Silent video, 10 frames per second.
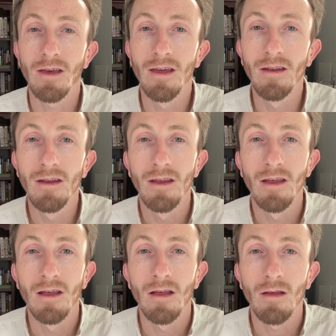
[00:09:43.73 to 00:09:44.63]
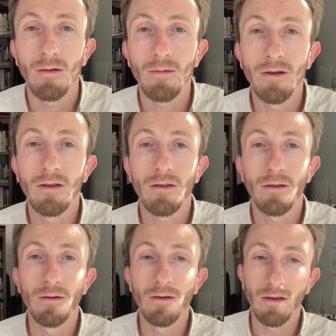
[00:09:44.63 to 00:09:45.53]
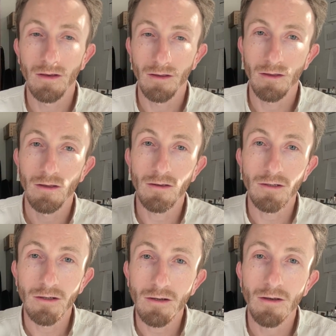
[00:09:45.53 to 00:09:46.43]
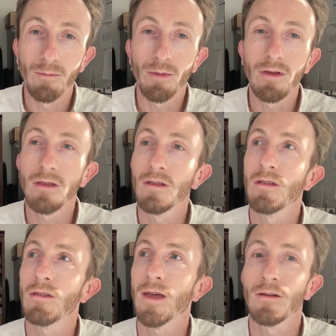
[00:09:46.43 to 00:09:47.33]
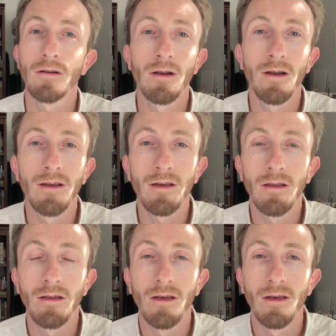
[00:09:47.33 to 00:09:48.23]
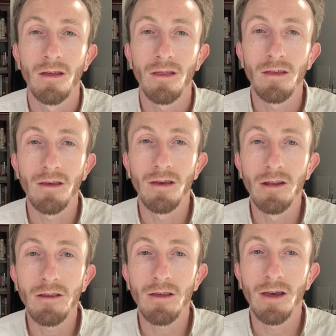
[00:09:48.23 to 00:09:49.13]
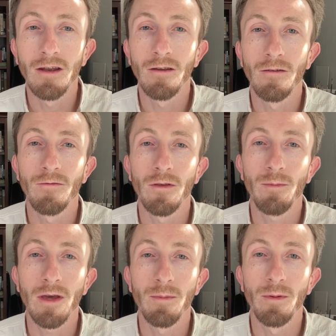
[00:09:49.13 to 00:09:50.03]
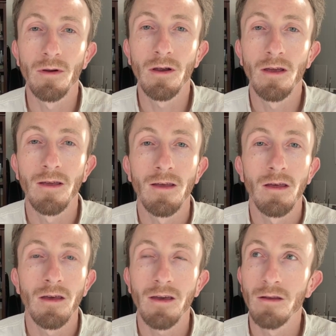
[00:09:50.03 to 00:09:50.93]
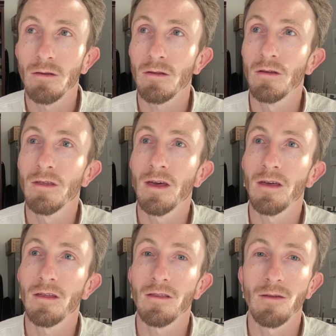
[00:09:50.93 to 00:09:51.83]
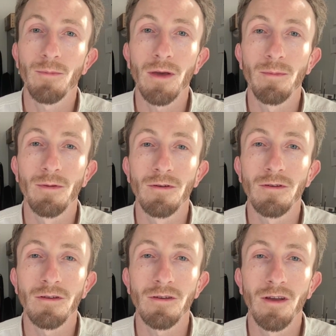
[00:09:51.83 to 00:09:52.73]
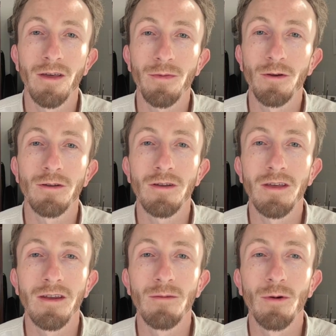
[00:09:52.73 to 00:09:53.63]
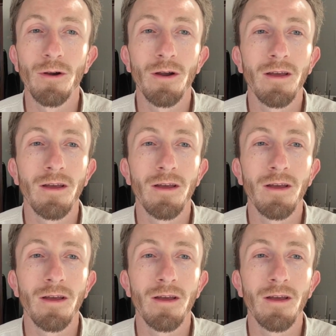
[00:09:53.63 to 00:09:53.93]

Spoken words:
And what it's doing is it's just completely saturating the inside of the paper, and so that the paper's not thirsty anymore.